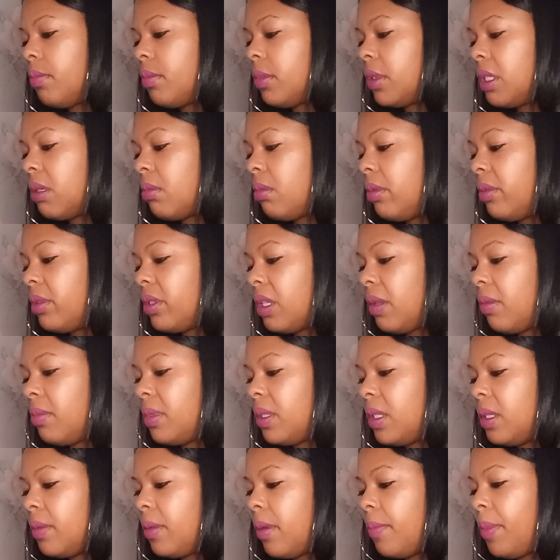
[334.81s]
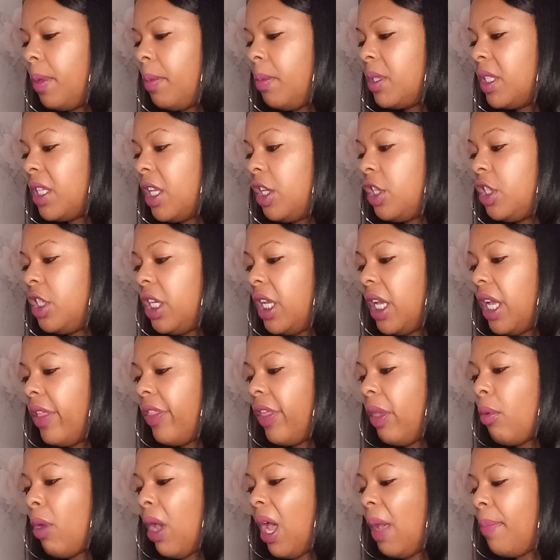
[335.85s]
Some people said, yeah,
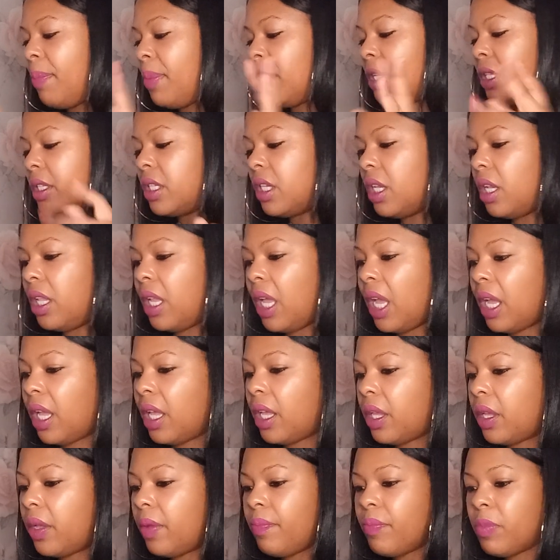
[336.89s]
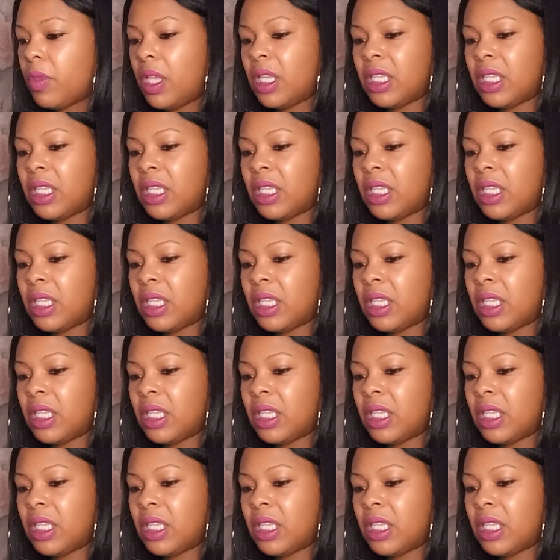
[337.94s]
they were happy to, like,